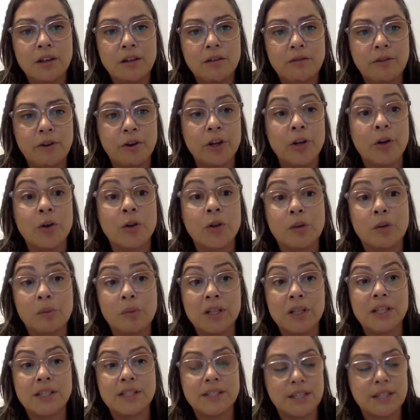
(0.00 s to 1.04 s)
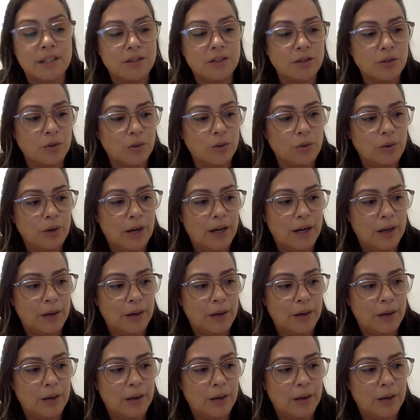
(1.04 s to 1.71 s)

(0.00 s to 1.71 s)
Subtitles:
very good ability to